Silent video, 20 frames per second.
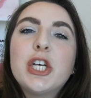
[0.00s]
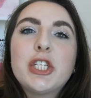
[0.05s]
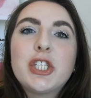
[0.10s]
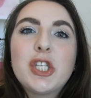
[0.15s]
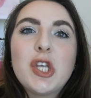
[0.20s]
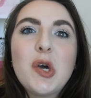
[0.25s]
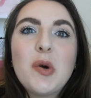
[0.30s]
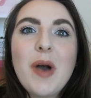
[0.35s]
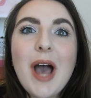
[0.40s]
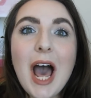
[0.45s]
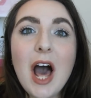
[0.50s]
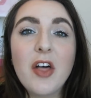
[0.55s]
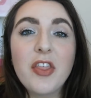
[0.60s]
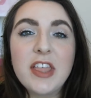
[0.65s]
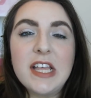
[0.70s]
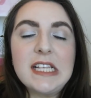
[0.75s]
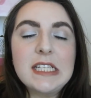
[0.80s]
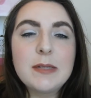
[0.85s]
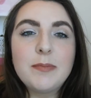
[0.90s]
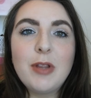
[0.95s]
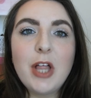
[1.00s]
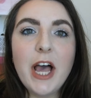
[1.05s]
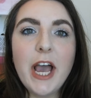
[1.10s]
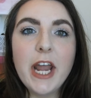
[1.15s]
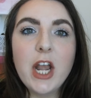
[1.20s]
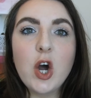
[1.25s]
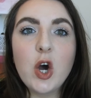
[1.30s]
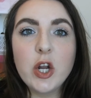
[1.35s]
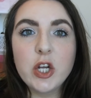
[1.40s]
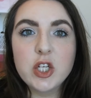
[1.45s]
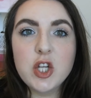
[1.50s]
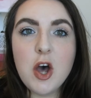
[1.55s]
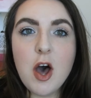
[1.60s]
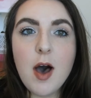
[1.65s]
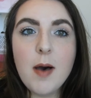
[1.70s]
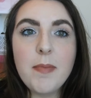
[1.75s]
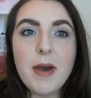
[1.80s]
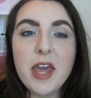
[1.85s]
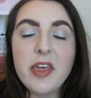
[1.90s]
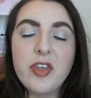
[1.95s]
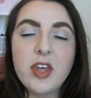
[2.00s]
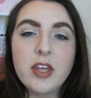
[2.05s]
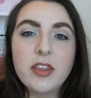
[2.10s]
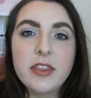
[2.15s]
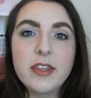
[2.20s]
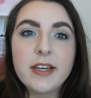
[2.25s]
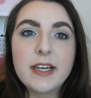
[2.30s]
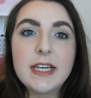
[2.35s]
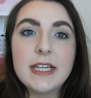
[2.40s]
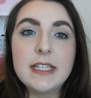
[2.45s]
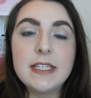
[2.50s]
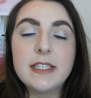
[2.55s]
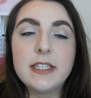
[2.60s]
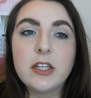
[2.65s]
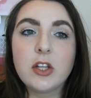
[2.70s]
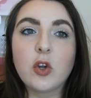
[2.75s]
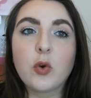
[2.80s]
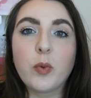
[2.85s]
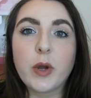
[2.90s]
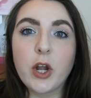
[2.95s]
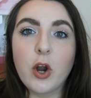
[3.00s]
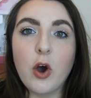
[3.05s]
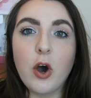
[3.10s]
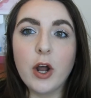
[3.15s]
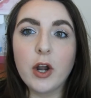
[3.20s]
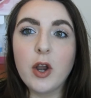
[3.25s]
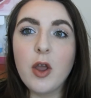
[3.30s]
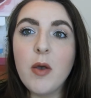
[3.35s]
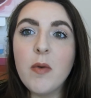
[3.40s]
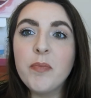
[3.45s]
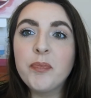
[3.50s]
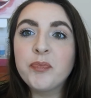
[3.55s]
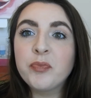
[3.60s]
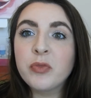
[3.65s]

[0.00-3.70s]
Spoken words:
So how things applied on top, I think the concealer went on